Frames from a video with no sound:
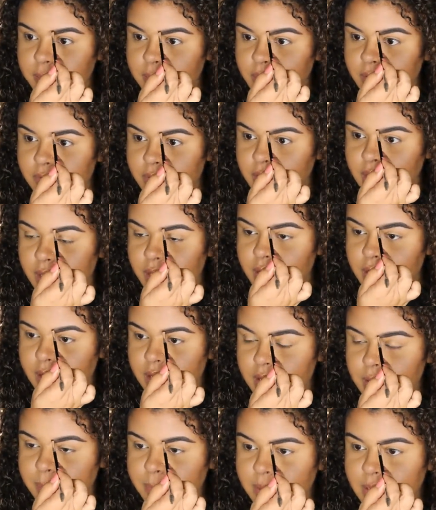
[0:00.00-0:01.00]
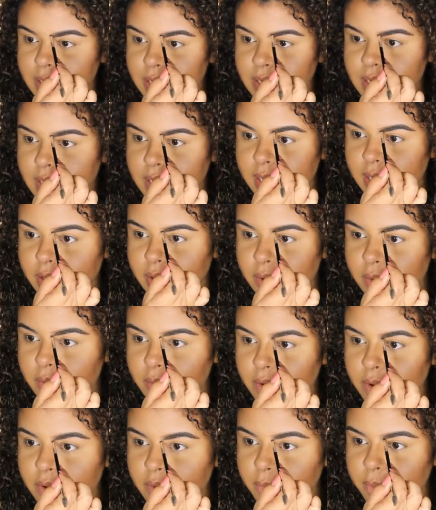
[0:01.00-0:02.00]
moving up and
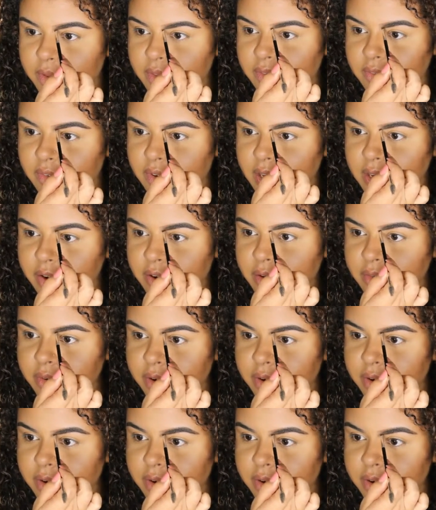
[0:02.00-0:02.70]
down with very,